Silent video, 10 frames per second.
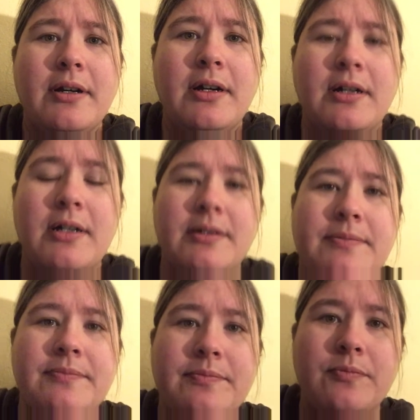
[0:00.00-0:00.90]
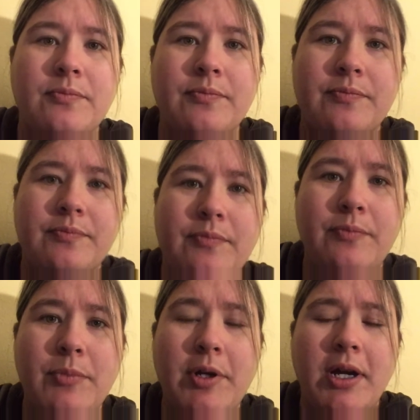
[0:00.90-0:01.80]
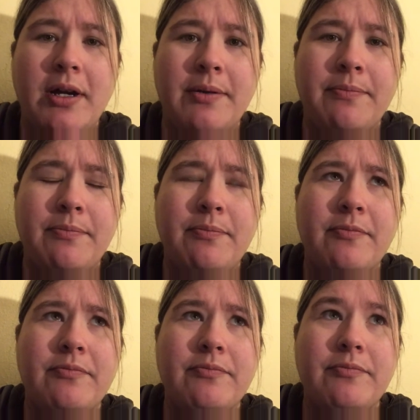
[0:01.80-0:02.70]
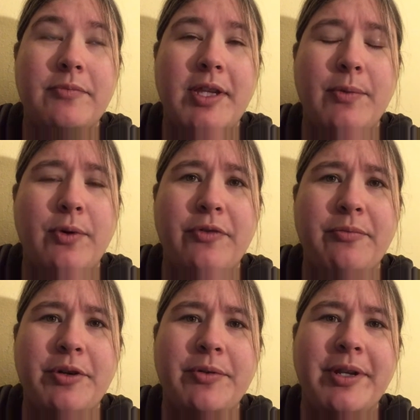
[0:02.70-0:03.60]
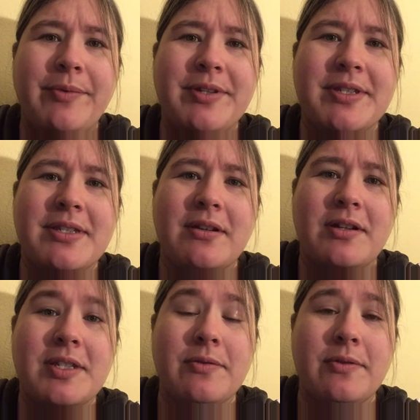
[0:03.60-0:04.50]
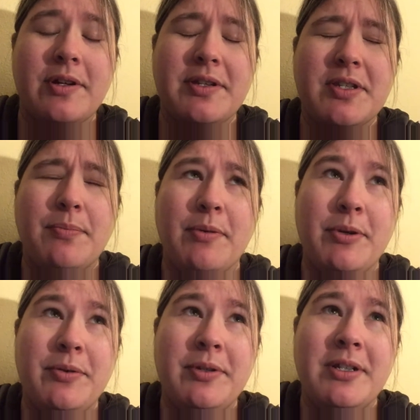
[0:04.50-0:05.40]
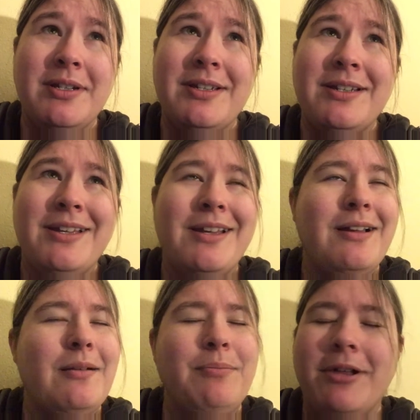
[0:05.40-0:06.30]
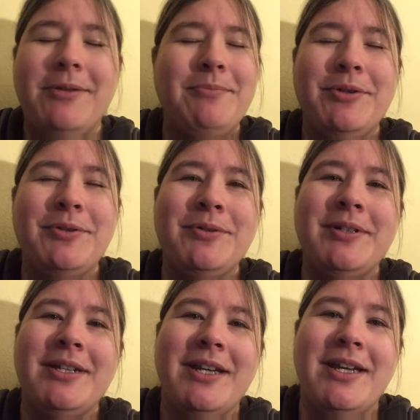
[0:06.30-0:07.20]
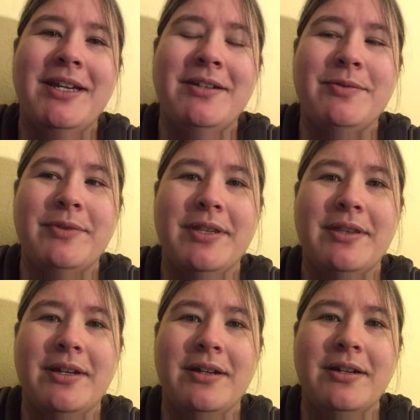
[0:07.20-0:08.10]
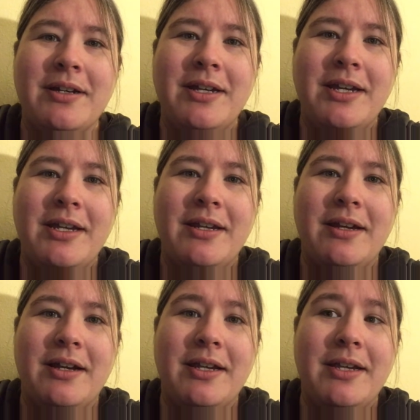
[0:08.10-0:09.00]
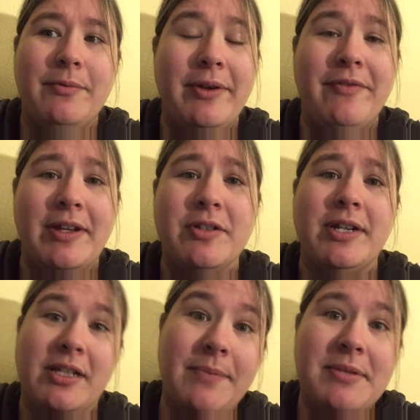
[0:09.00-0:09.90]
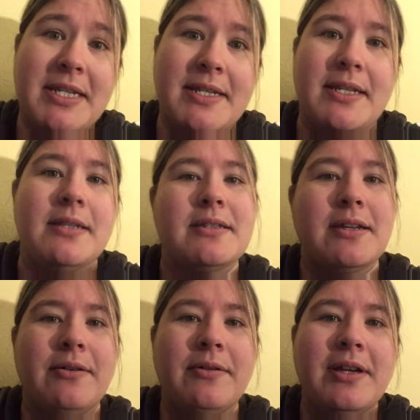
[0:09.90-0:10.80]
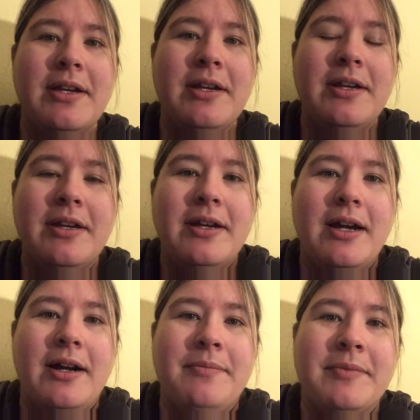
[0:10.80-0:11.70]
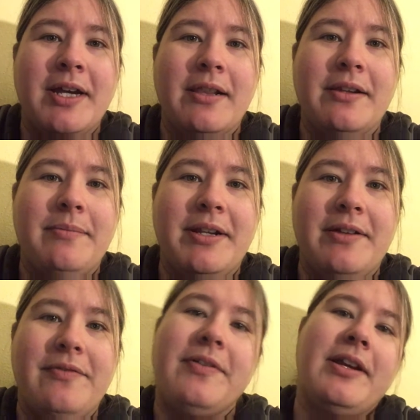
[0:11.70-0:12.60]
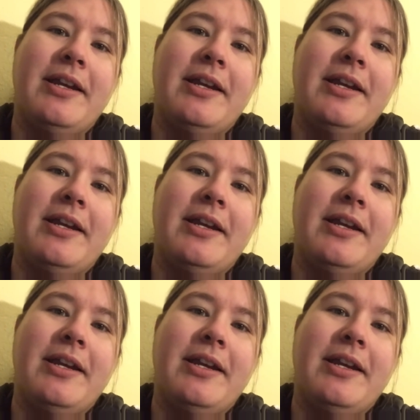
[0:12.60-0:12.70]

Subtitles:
Wolf Moon, it was also a super moon, a blood moon, and with we've entered eclipse season, so got a little bit of